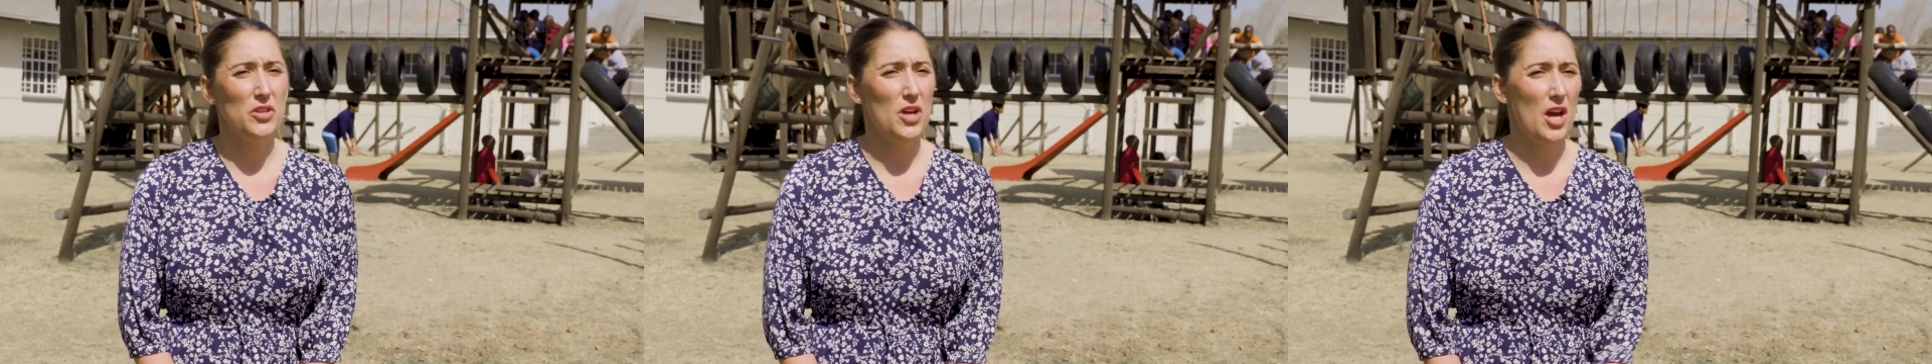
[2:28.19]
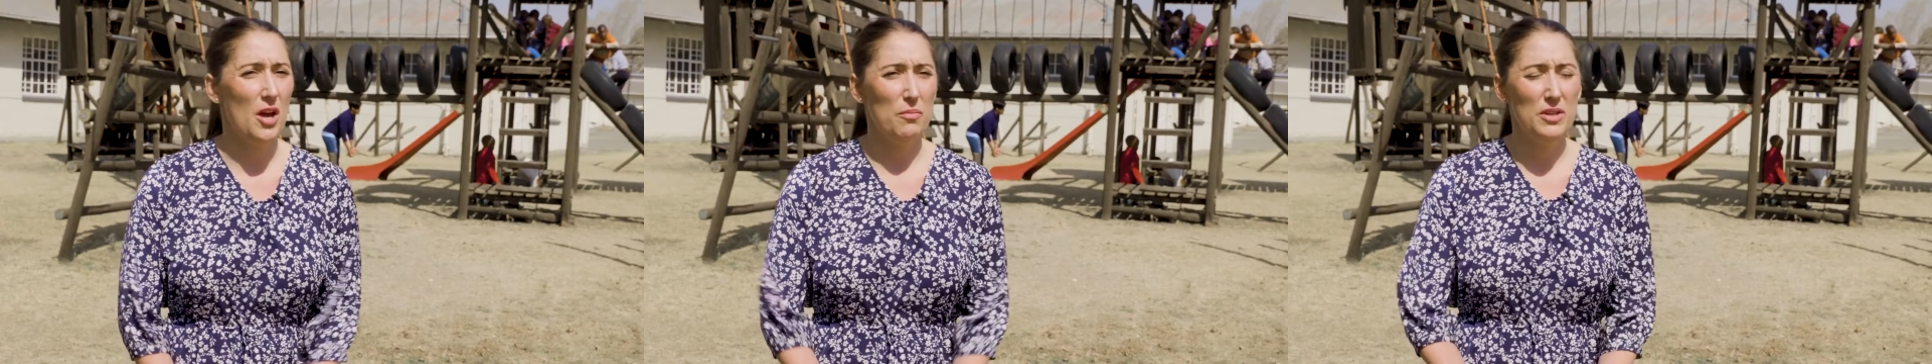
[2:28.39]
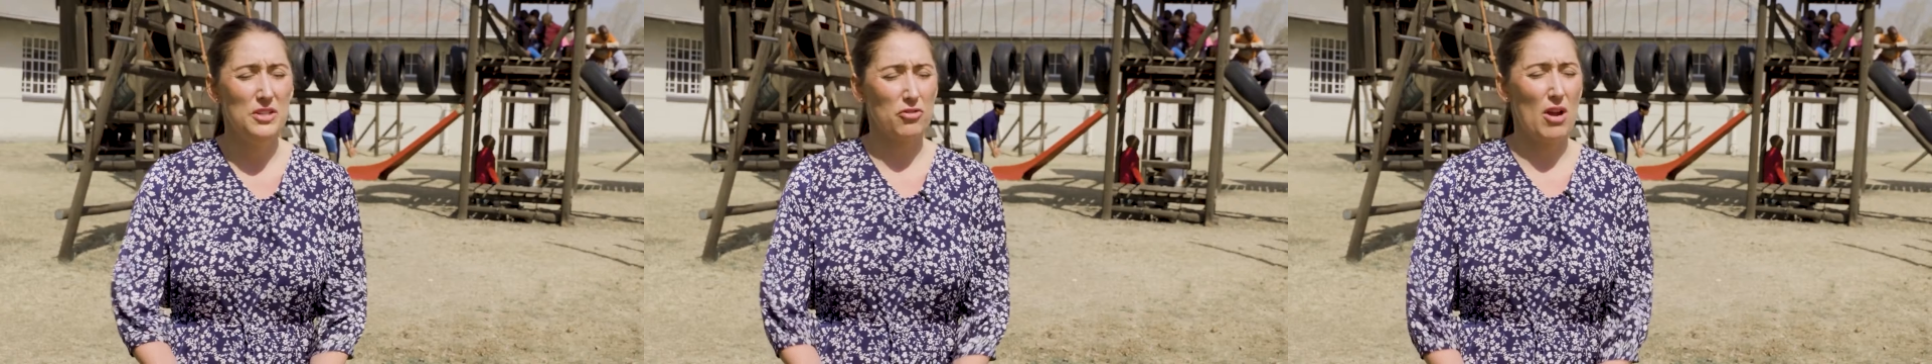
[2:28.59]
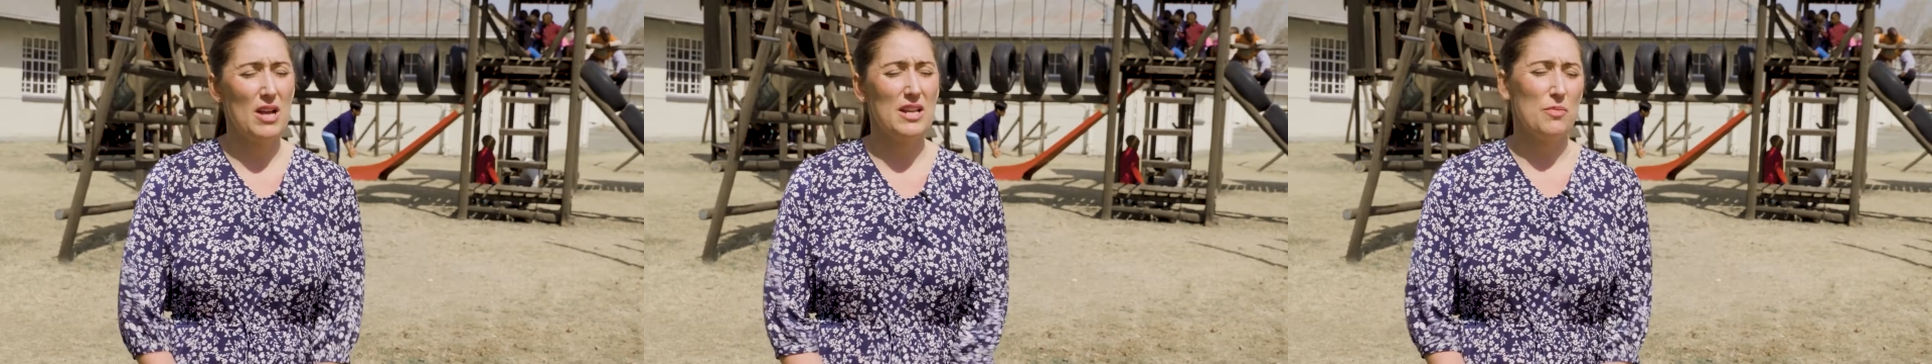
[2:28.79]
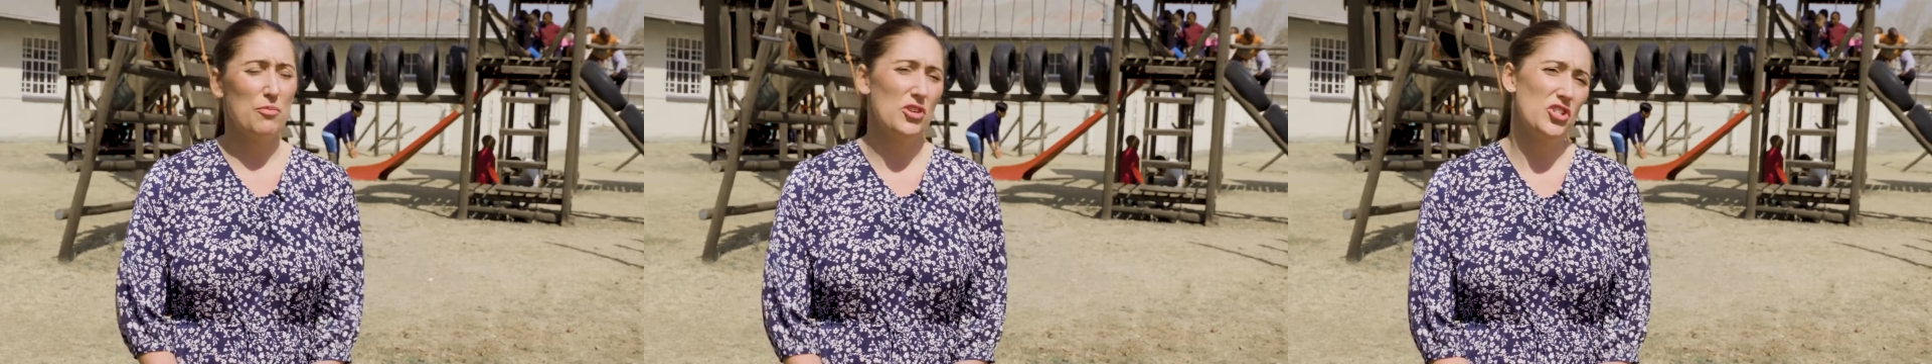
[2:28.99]
um, is
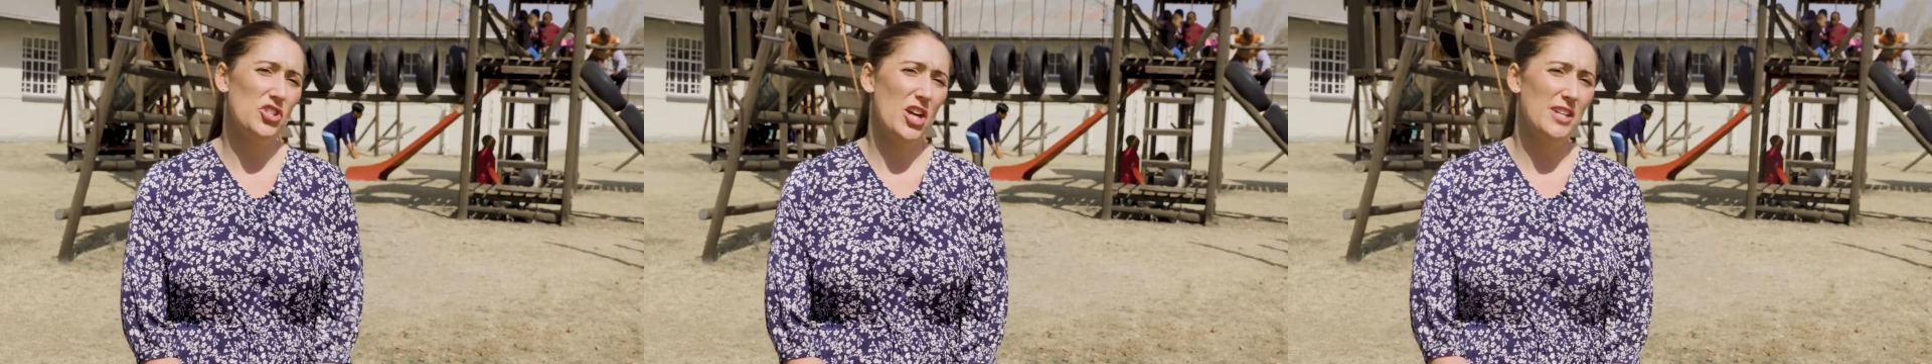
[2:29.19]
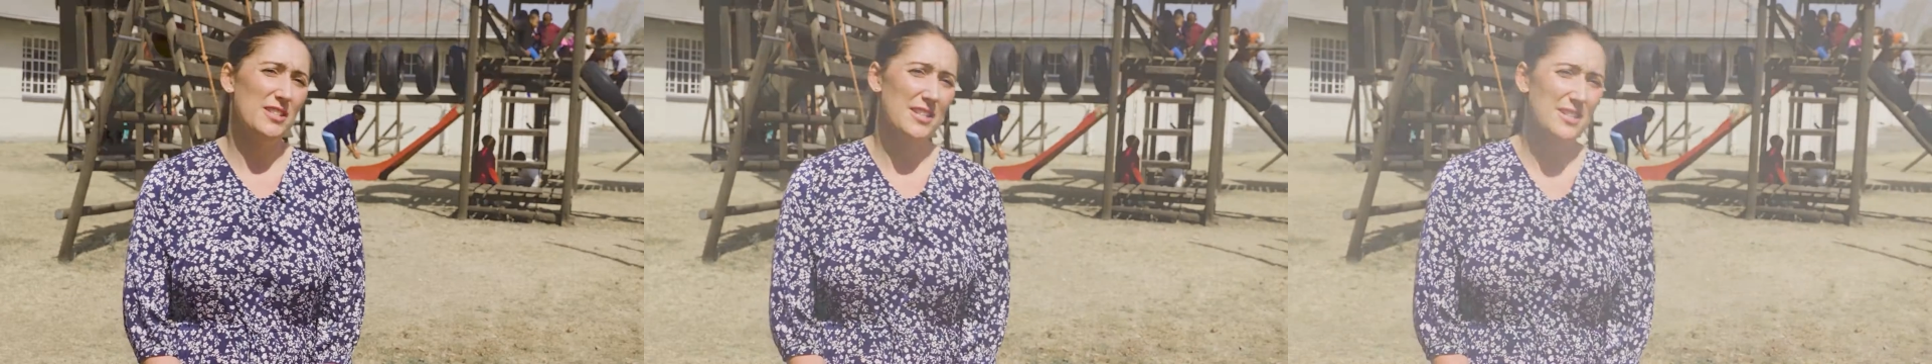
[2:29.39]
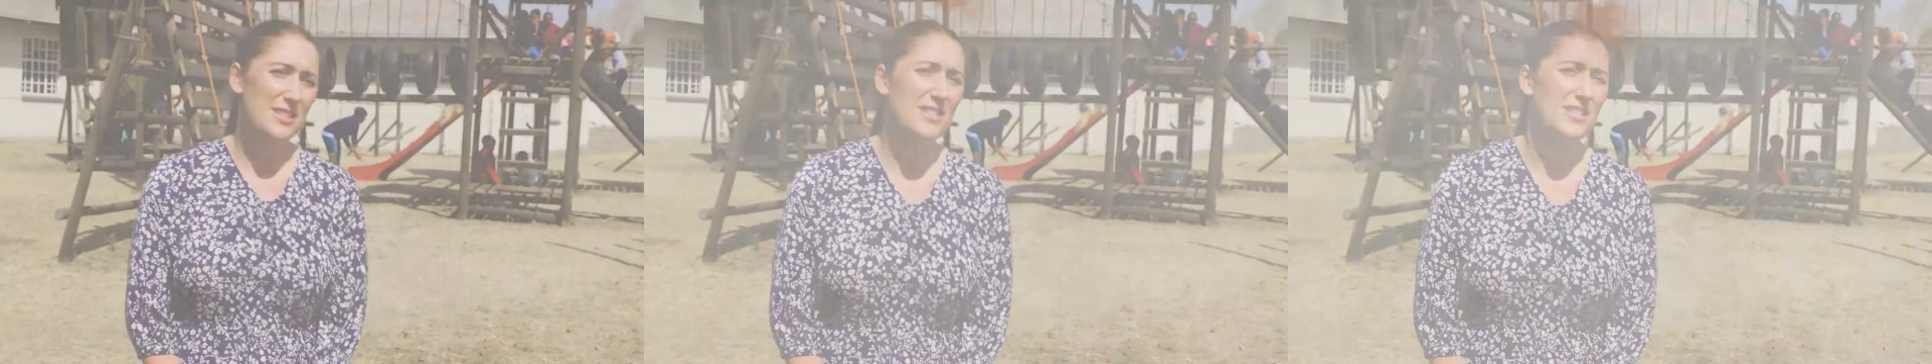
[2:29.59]
greatly appreciated.